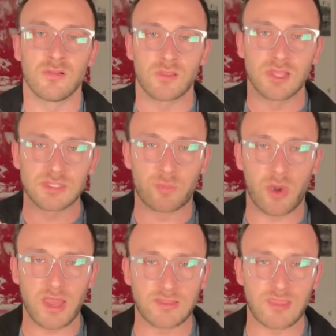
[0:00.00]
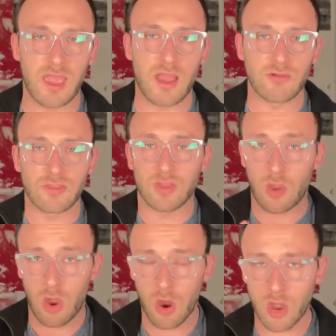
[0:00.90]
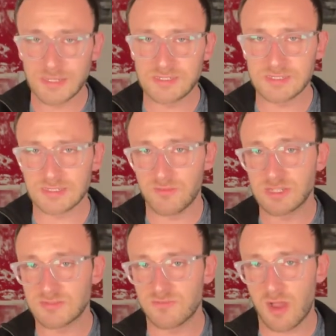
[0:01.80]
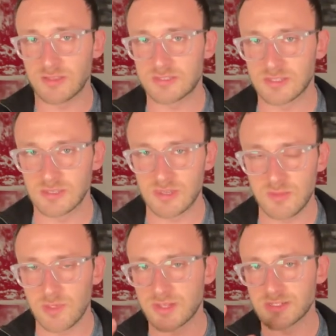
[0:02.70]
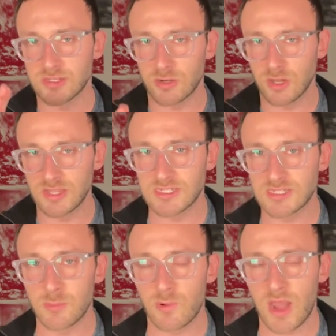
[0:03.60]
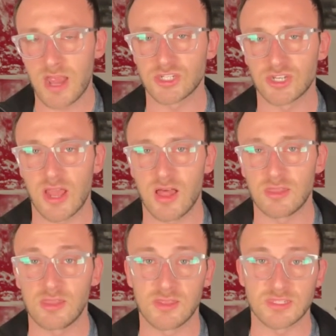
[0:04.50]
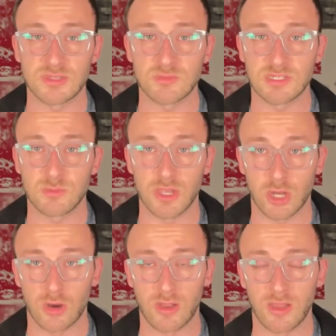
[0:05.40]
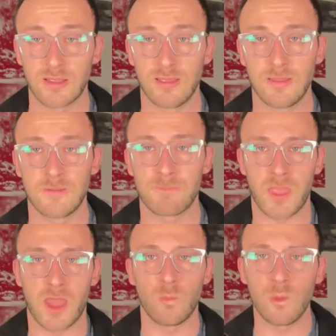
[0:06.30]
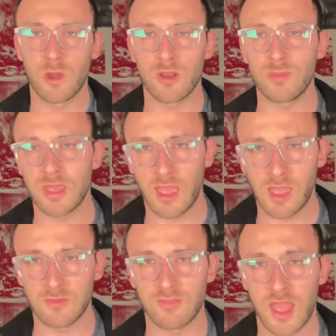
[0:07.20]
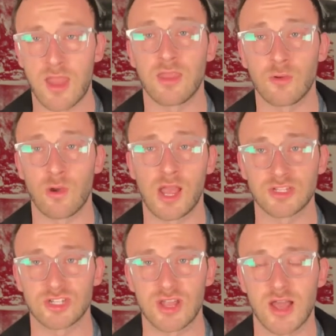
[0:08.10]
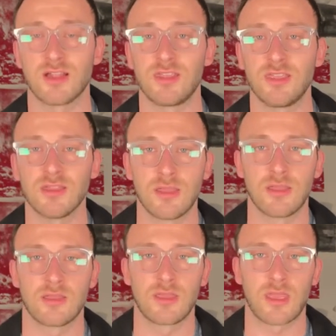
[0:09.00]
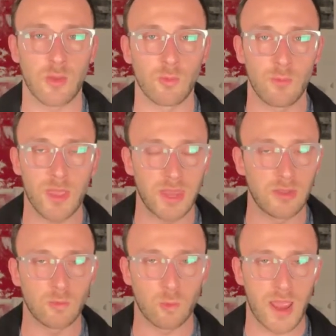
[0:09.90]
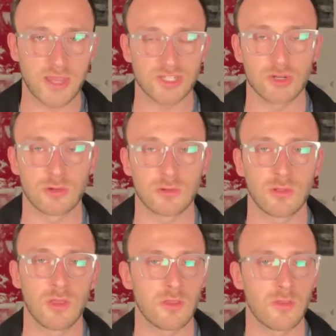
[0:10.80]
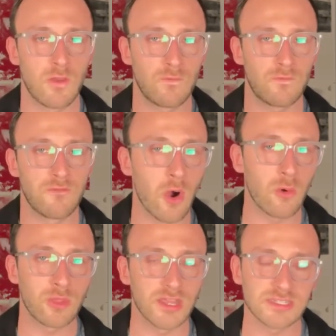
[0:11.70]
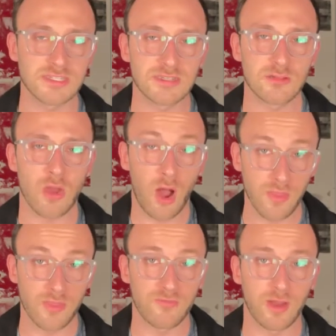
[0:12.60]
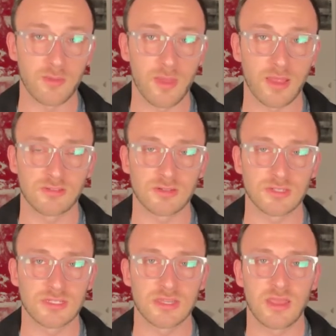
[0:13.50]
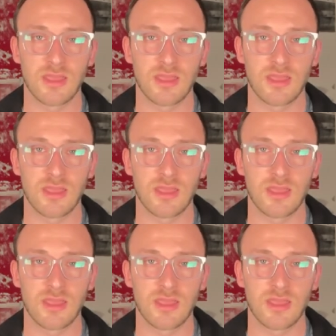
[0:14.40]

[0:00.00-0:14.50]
Let's break down the causes of this volatility because there is some irrationality that seems to be occurring, and we want to be ahead of that irrationality and remain rational, focused on the fundamentals,